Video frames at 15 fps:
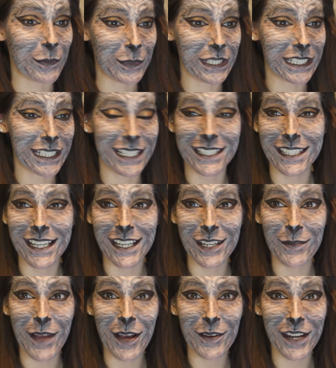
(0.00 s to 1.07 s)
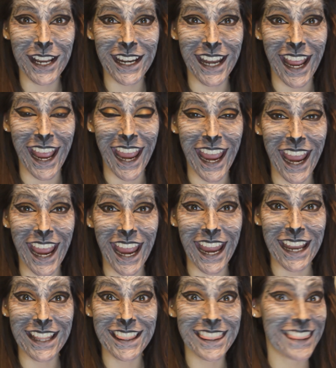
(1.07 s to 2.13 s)
I'm really excited about it,
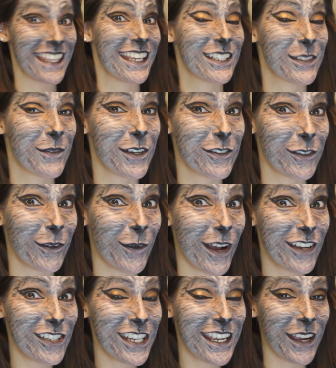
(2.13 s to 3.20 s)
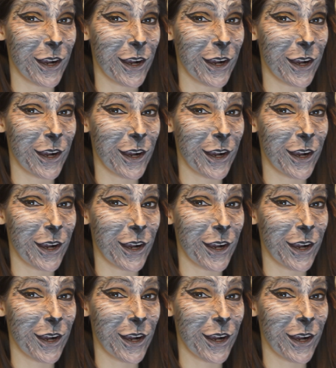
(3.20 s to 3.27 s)
and thanks so much for watching.